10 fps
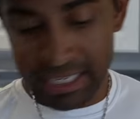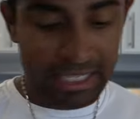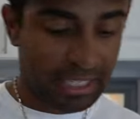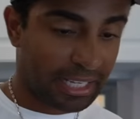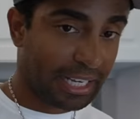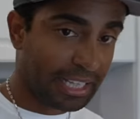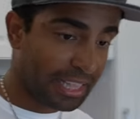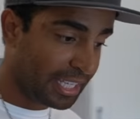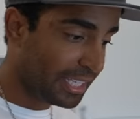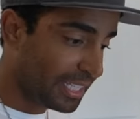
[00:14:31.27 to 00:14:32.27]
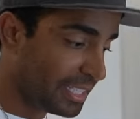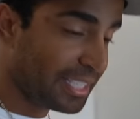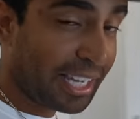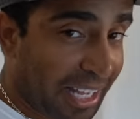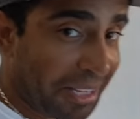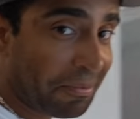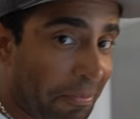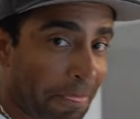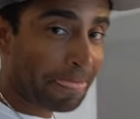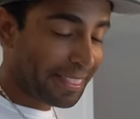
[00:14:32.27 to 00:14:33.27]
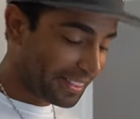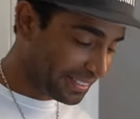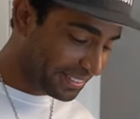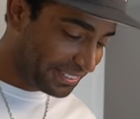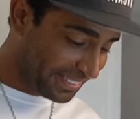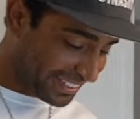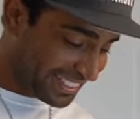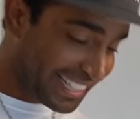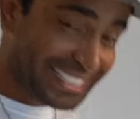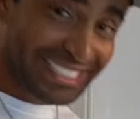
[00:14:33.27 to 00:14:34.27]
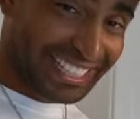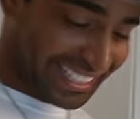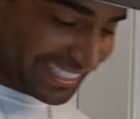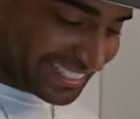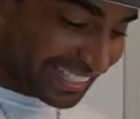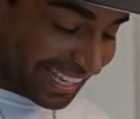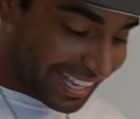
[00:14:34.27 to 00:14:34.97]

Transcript: and I think it's time to do our taste test.